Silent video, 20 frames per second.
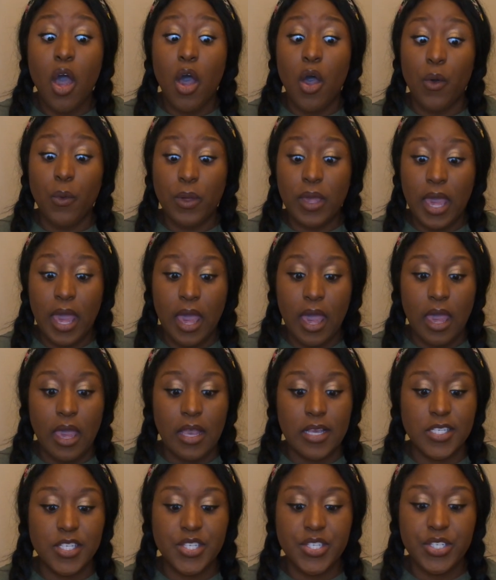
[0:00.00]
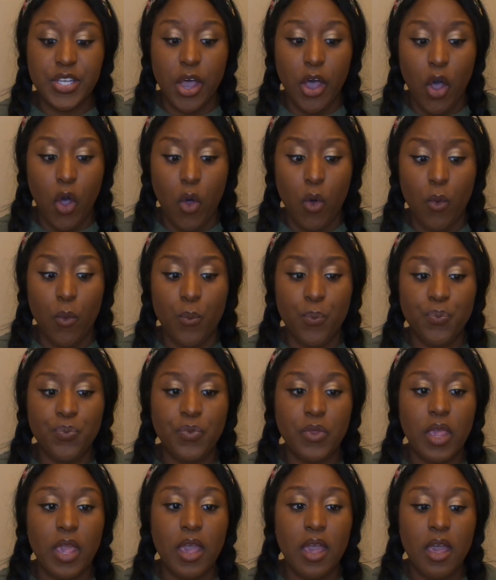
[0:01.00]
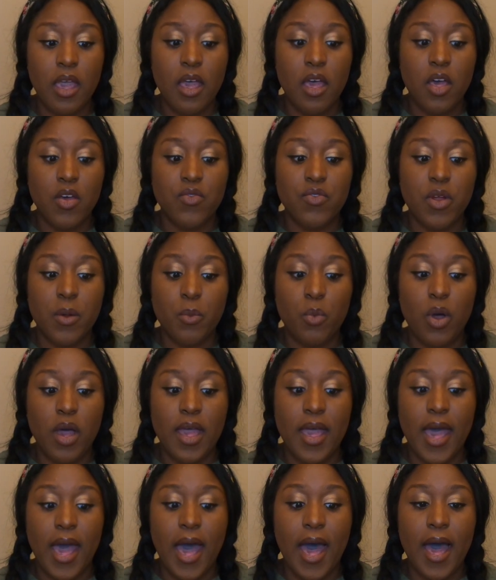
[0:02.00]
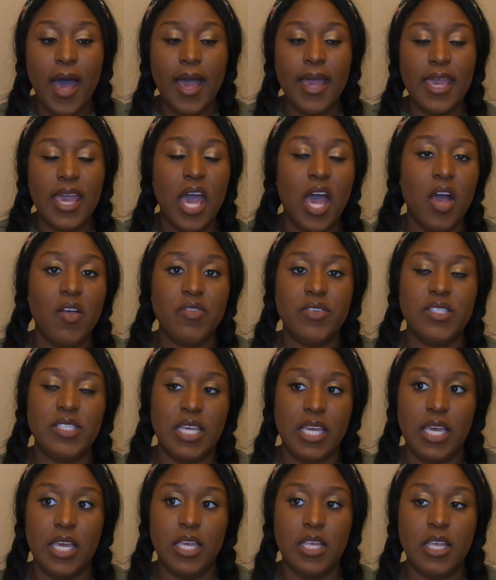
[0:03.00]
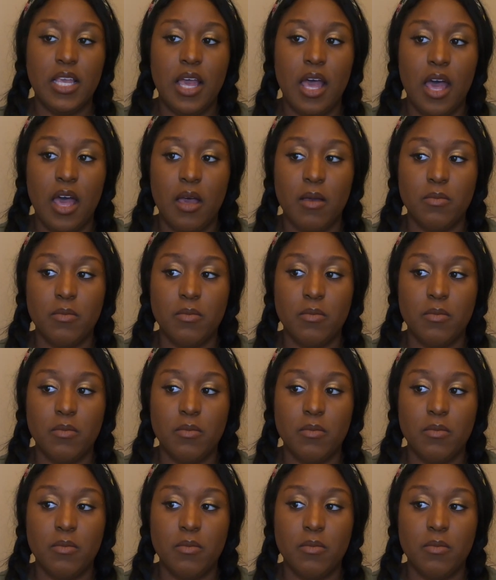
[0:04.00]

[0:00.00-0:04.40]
Okay, so from what I have seen